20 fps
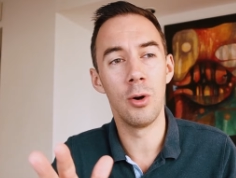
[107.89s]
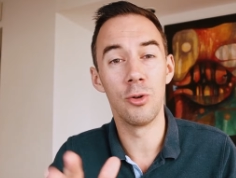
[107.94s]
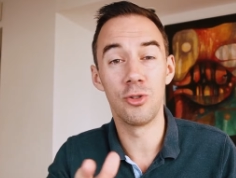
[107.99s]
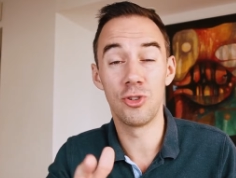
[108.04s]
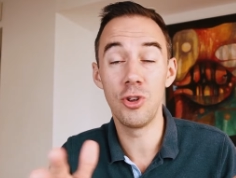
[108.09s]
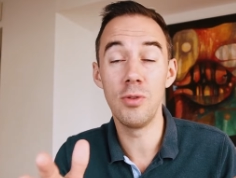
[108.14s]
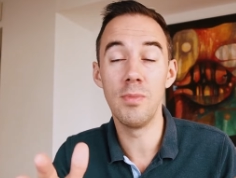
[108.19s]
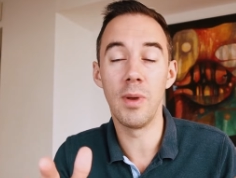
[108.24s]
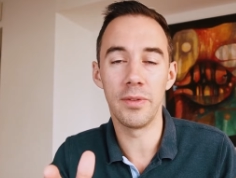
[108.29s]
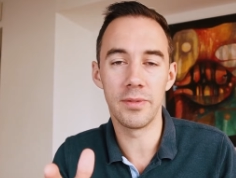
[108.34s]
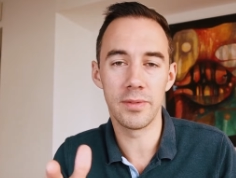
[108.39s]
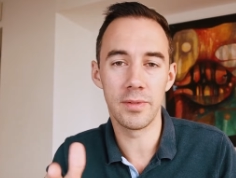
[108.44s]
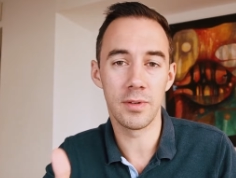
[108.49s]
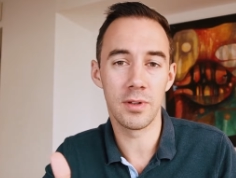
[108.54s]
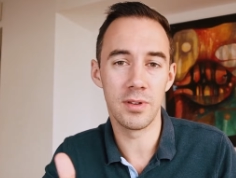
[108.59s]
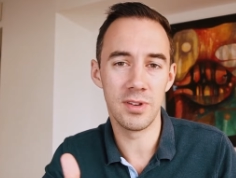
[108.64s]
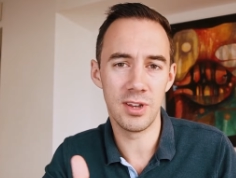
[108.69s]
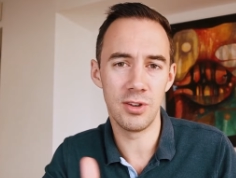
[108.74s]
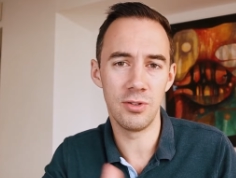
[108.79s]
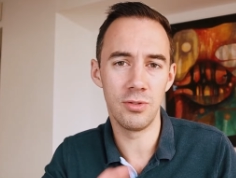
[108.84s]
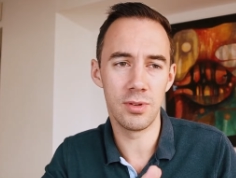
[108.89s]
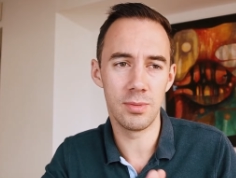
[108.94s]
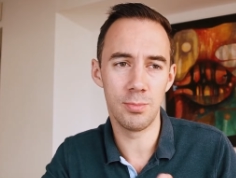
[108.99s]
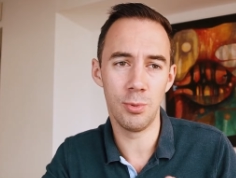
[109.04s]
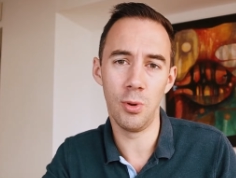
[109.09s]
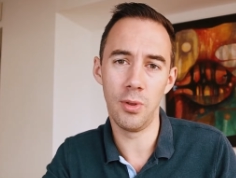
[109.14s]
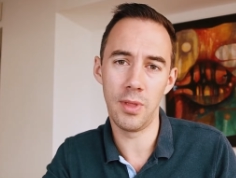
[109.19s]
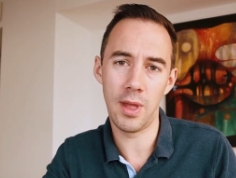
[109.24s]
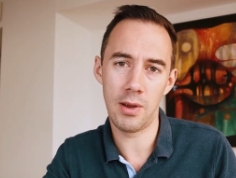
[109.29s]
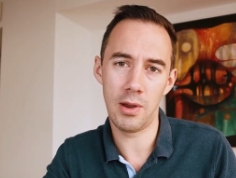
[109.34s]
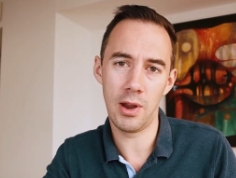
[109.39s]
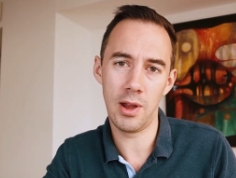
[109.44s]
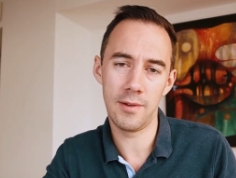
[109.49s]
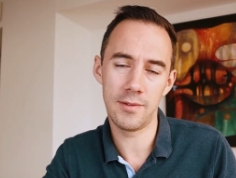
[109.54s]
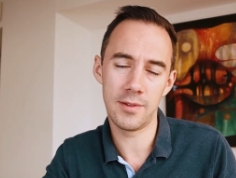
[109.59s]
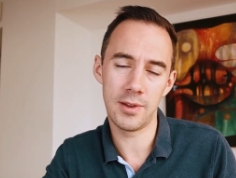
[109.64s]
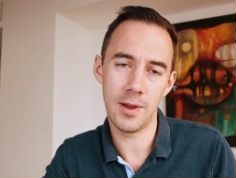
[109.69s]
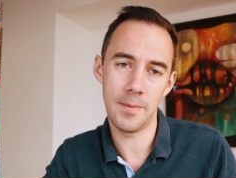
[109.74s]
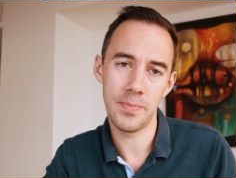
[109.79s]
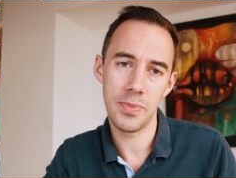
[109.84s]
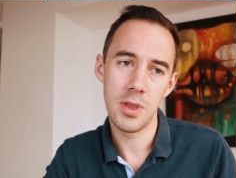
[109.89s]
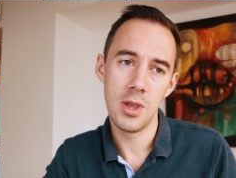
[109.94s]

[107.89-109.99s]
or two months of continued support thereafter.